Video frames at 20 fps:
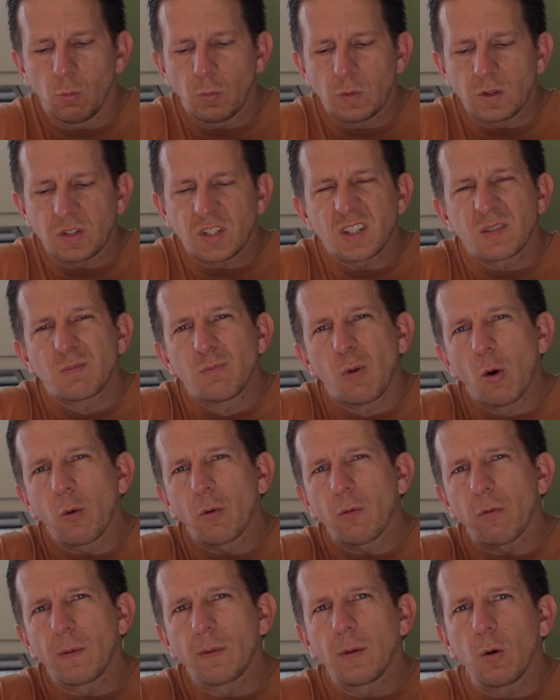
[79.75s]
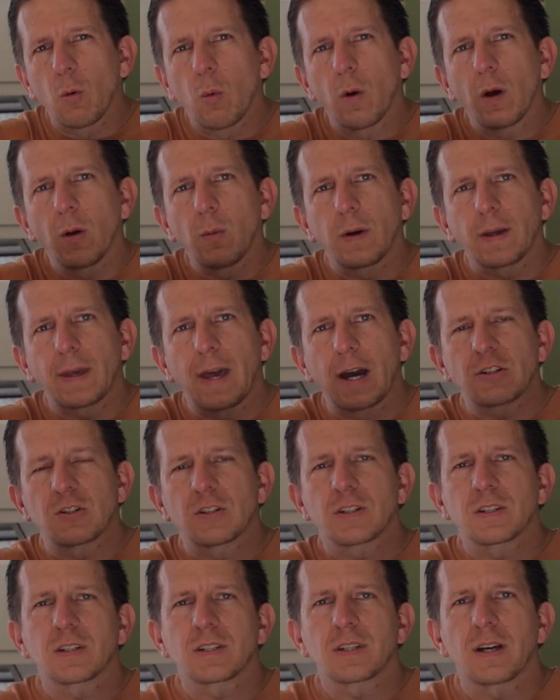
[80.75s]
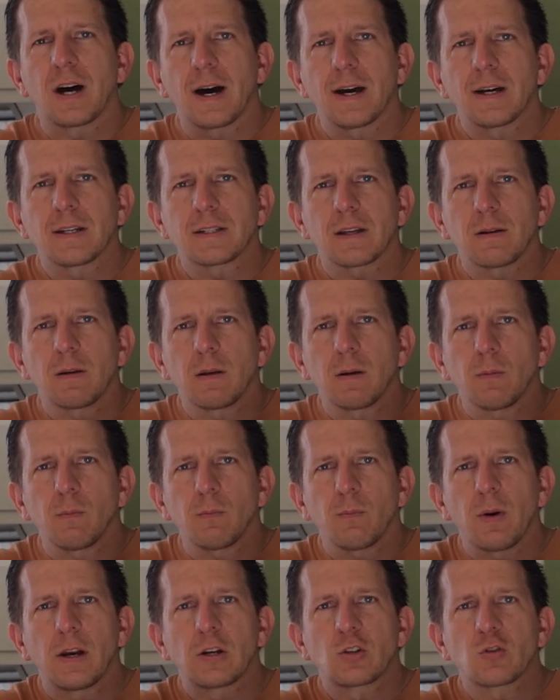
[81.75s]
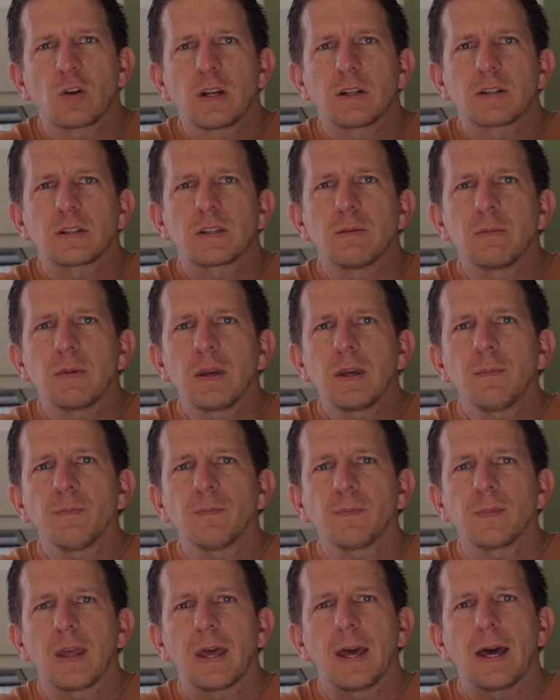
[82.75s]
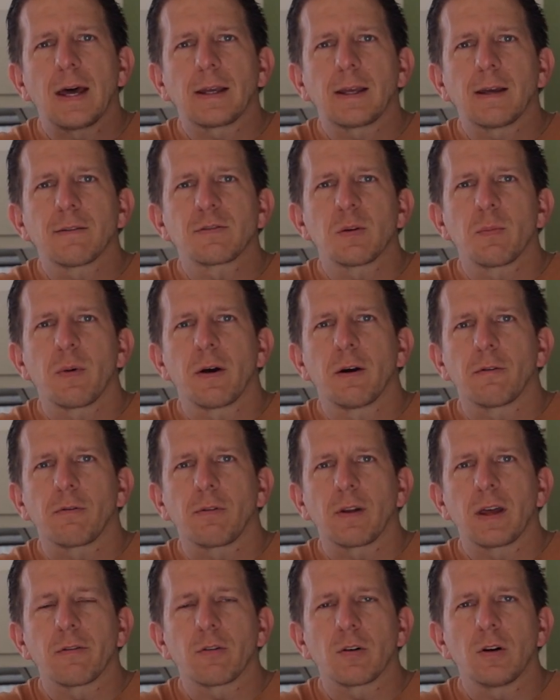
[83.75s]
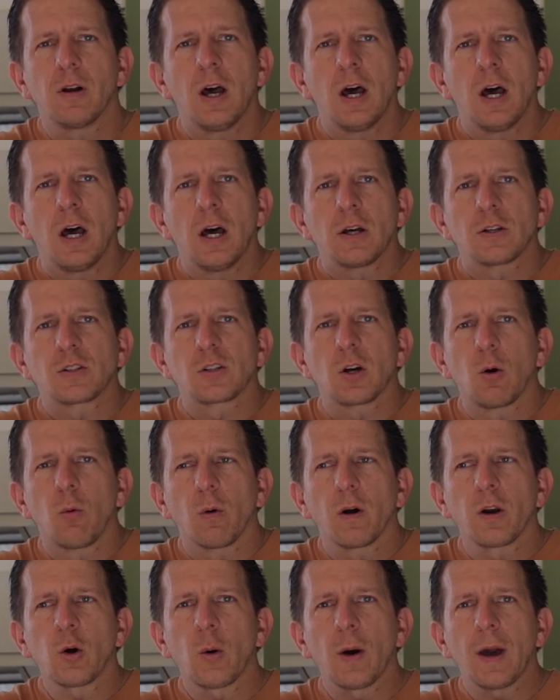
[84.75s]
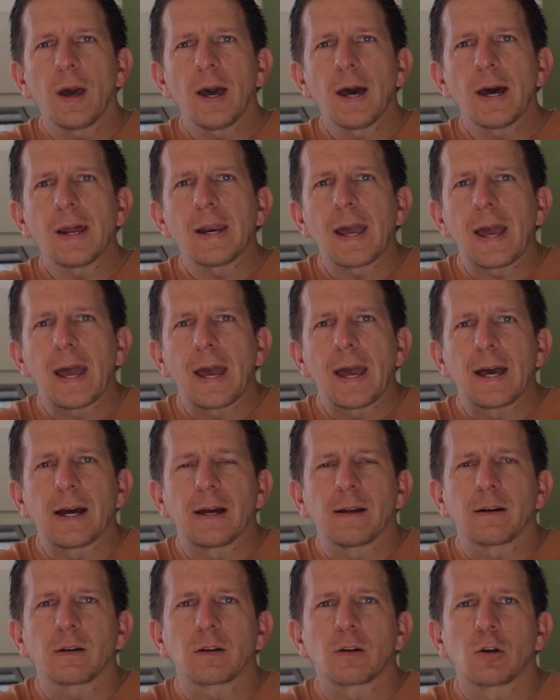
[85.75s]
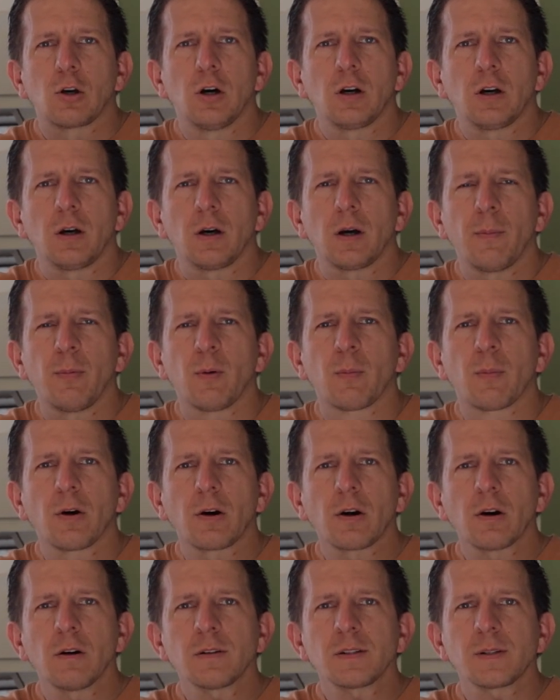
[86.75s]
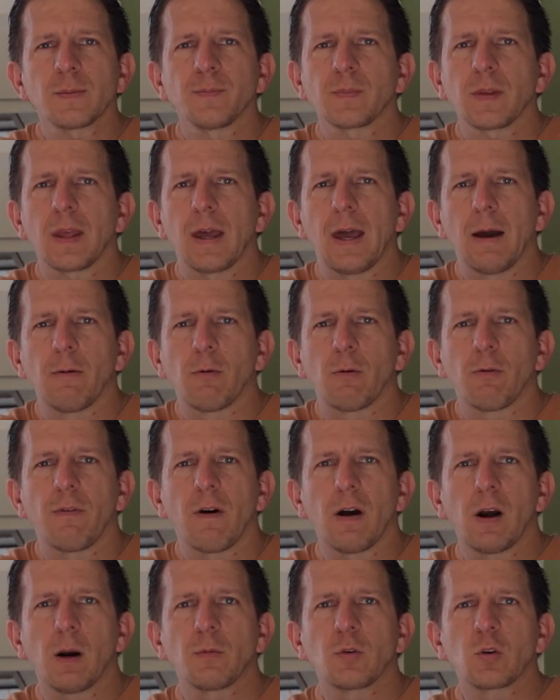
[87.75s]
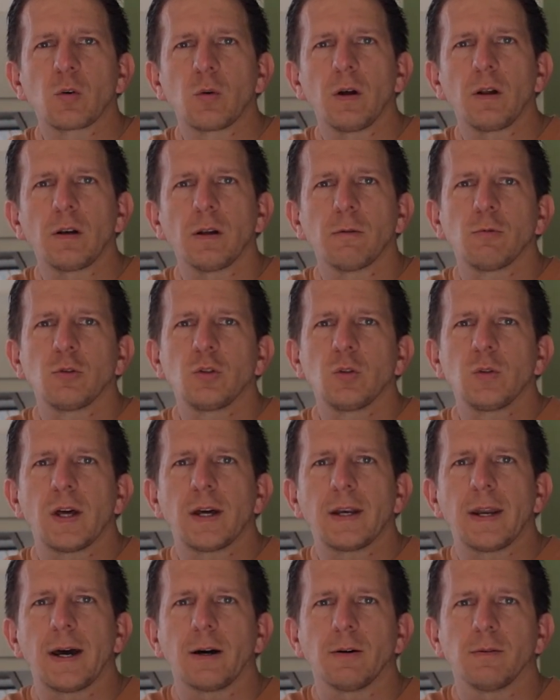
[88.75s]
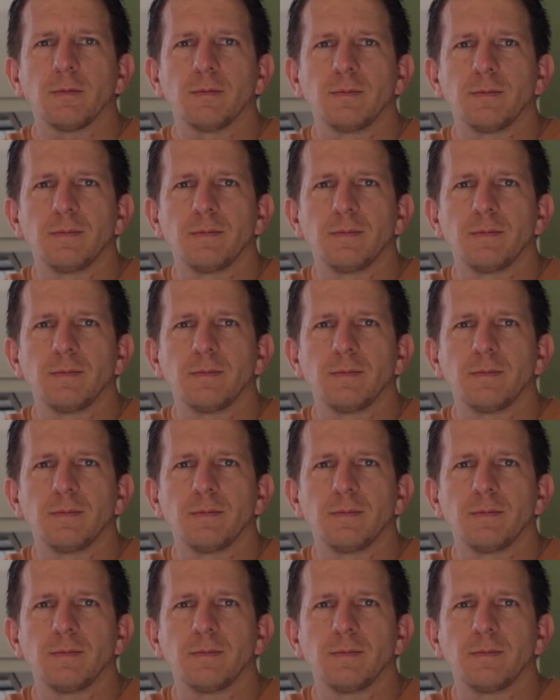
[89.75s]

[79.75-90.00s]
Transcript: the smoke from the wood when it catches the sides, it penetrates the meat and gives a better flavor. So we're gonna go ahead and cook a couple burgers and we'll fire up the grill and we'll do that now.